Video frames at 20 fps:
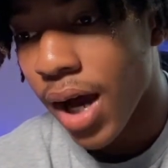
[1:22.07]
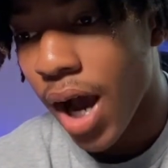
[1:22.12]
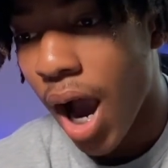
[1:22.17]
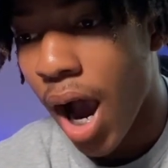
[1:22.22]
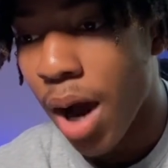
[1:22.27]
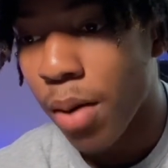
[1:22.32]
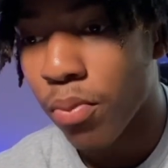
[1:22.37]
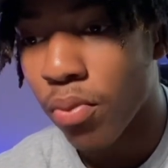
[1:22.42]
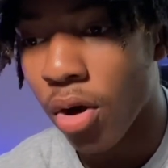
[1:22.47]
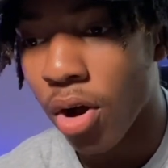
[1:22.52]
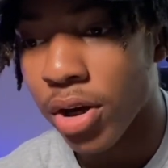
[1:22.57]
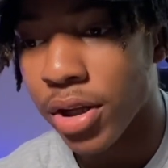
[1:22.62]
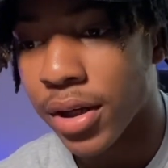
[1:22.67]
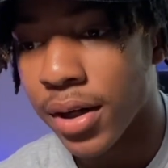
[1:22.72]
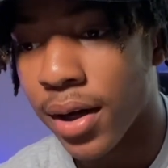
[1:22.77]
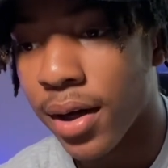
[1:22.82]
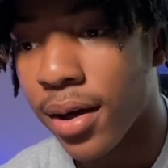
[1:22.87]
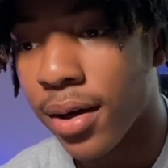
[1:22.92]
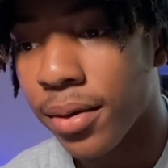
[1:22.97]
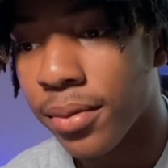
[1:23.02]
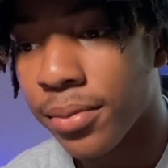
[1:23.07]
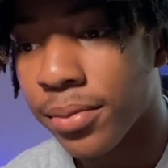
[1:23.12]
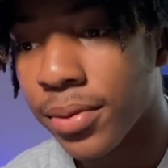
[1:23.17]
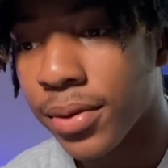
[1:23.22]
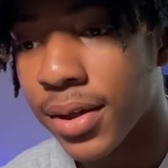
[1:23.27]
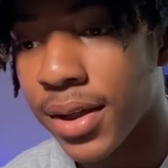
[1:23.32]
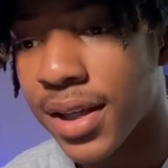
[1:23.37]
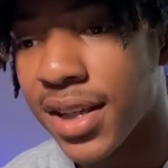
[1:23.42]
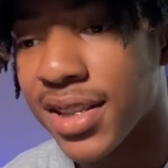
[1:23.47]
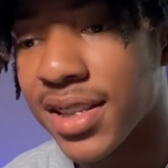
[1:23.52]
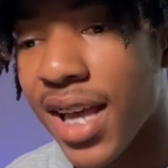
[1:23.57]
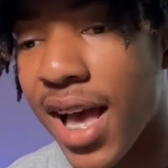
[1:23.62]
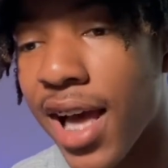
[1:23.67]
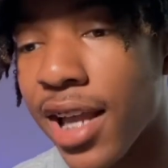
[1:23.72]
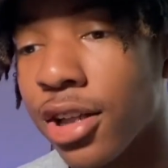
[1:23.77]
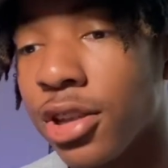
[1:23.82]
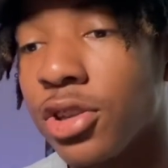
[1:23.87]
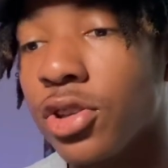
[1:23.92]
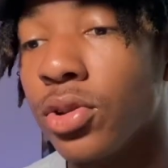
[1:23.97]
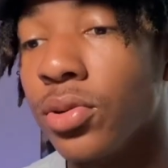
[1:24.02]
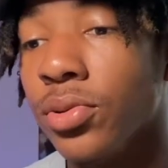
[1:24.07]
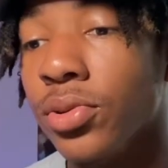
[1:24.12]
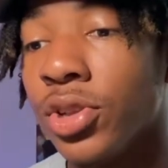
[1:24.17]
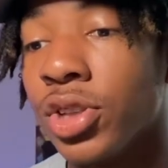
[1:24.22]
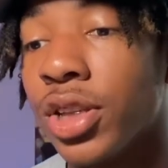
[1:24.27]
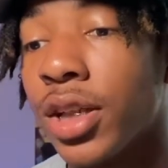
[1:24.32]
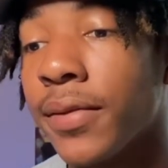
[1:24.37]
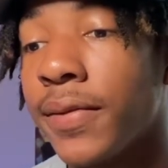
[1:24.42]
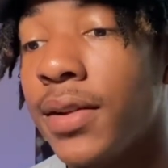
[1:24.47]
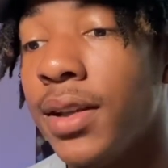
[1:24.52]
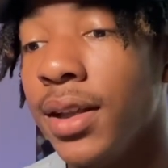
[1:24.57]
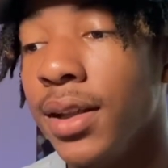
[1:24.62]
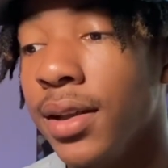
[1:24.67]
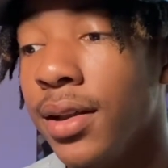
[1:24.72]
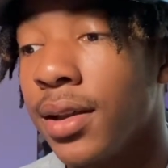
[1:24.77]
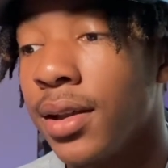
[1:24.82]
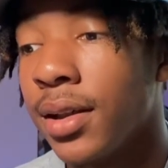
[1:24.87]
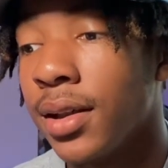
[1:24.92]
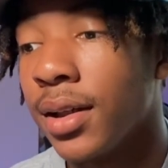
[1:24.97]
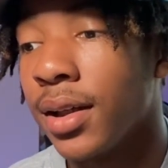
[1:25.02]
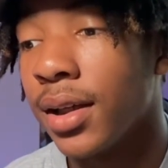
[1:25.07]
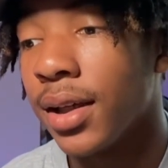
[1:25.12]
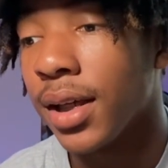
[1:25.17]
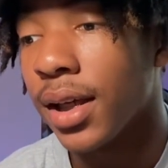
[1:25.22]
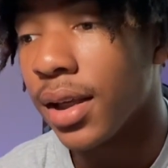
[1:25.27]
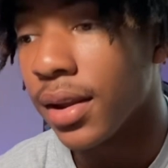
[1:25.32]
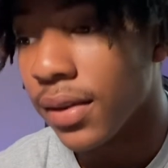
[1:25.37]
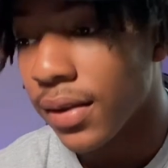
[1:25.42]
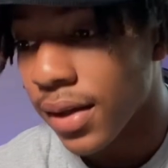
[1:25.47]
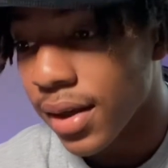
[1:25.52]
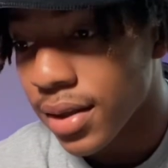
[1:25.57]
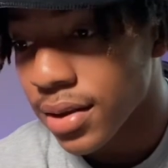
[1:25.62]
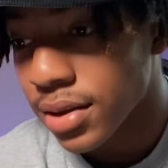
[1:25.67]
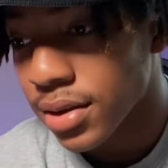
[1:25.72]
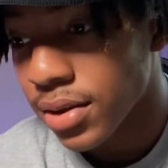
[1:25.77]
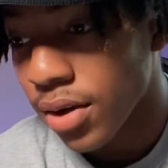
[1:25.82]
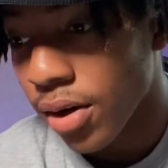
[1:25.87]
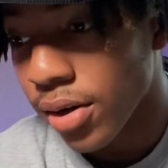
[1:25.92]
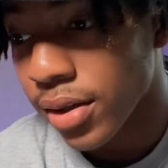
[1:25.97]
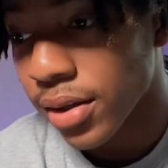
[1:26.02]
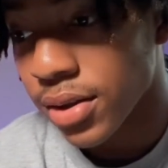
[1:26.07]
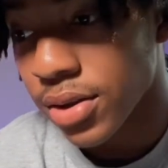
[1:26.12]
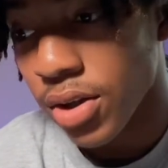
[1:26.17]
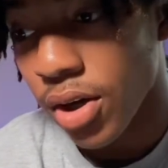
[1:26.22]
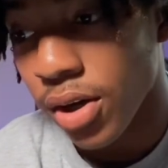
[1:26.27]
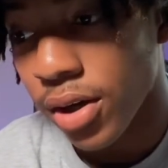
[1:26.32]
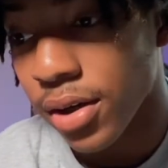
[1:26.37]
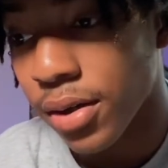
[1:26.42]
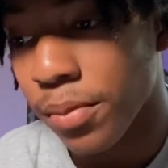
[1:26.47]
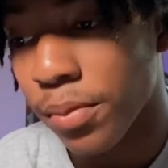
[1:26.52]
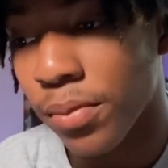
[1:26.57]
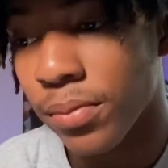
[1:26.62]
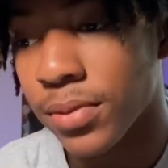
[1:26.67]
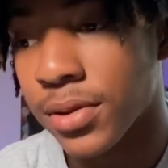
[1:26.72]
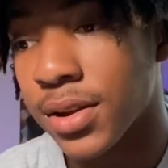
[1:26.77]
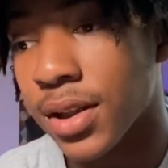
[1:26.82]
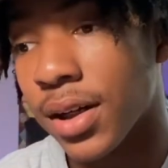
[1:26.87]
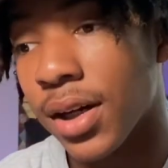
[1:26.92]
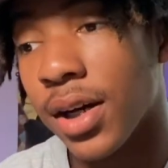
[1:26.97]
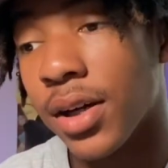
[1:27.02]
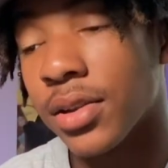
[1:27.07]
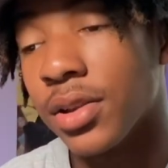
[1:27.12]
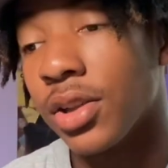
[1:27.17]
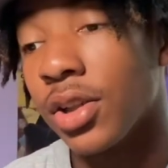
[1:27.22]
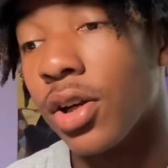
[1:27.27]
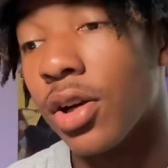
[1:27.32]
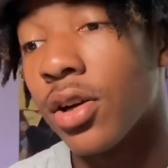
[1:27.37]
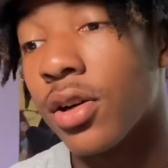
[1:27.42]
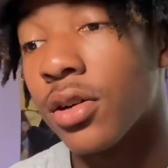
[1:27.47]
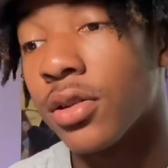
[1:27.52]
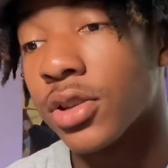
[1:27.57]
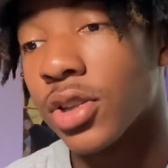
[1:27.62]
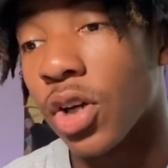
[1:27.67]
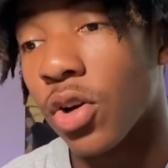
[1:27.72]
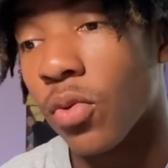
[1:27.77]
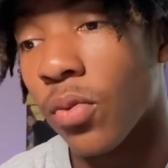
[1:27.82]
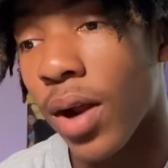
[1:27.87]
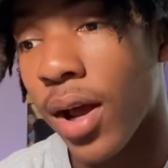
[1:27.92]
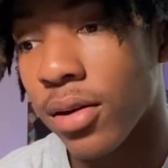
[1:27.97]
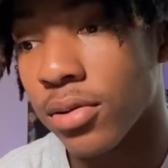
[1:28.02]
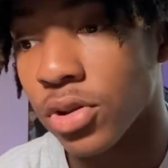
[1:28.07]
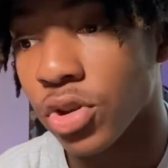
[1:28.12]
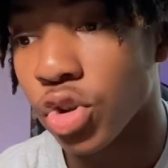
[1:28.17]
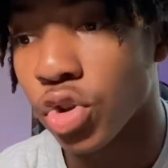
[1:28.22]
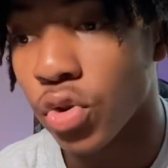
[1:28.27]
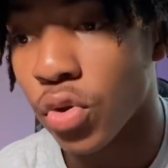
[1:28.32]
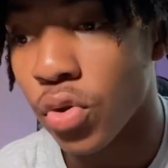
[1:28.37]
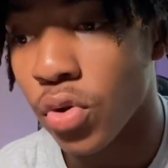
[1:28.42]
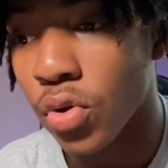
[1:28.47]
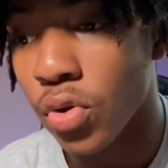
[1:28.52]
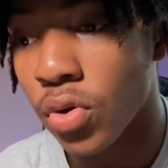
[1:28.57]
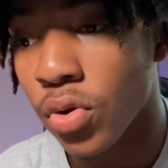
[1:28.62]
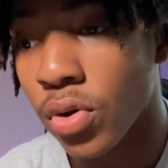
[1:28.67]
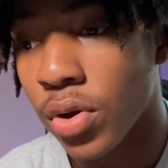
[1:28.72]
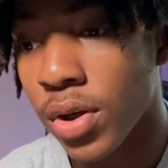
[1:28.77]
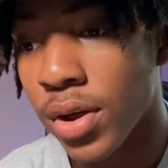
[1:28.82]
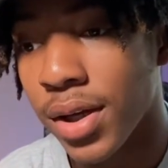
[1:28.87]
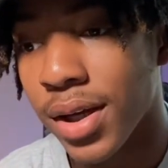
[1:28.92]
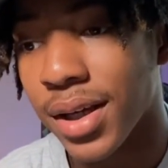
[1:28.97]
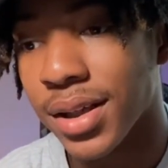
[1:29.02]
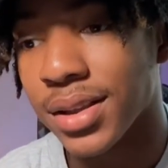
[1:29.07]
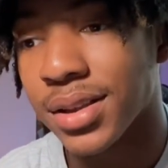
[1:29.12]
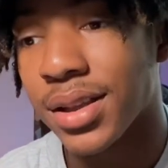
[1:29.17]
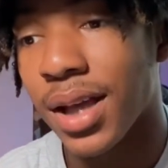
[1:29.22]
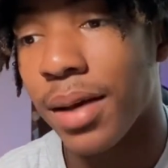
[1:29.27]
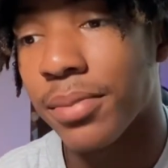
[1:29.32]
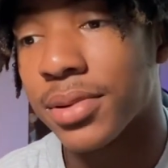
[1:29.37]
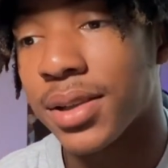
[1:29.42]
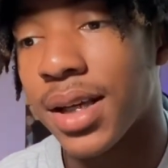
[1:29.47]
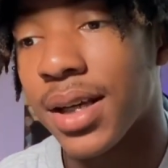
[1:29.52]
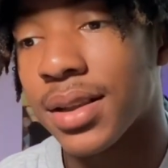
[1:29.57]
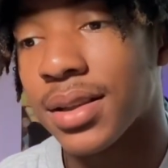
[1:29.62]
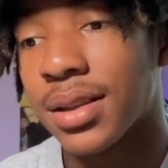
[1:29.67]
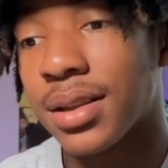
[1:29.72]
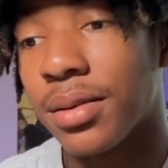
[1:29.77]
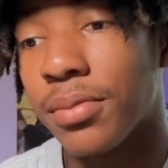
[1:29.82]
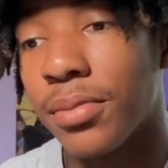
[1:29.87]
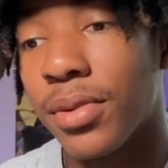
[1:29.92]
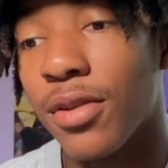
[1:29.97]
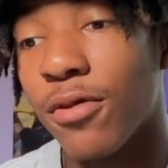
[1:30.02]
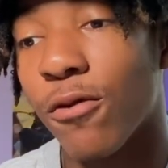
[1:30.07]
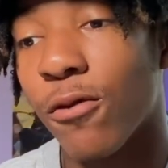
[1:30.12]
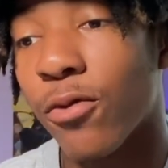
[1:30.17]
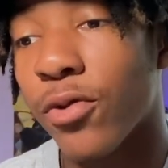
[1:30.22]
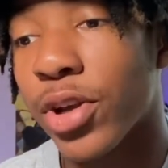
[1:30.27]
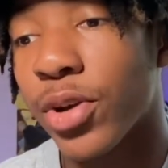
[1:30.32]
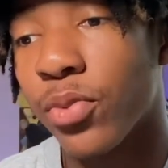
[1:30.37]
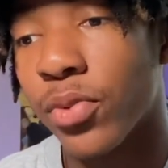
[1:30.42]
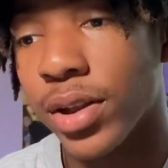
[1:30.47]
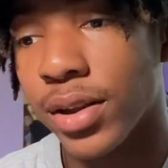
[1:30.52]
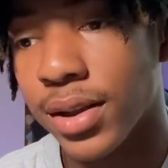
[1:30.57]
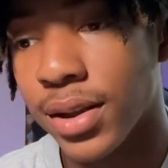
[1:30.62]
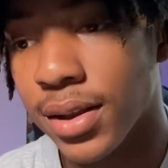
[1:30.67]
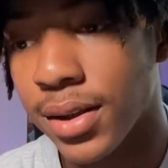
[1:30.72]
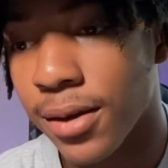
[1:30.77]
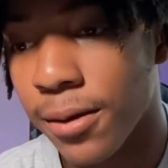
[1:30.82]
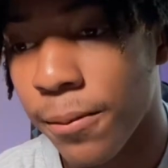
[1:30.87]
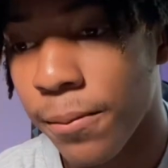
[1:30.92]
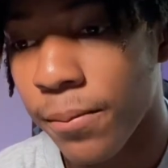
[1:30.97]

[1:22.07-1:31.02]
i brought it up his attitude shifted he then started talking to other girls around the school and stop texting me frequently